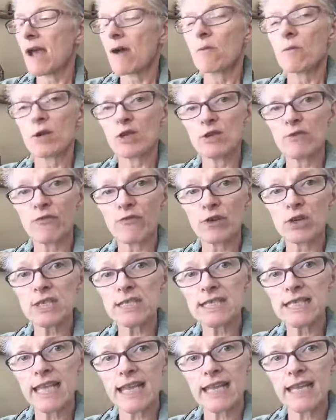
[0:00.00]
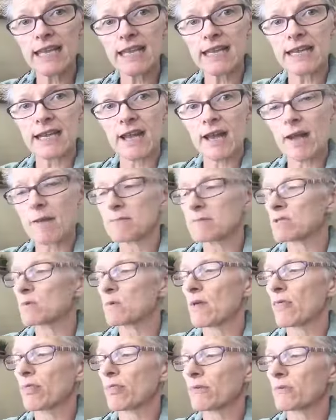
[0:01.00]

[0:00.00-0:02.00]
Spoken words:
When you first get it, it comes with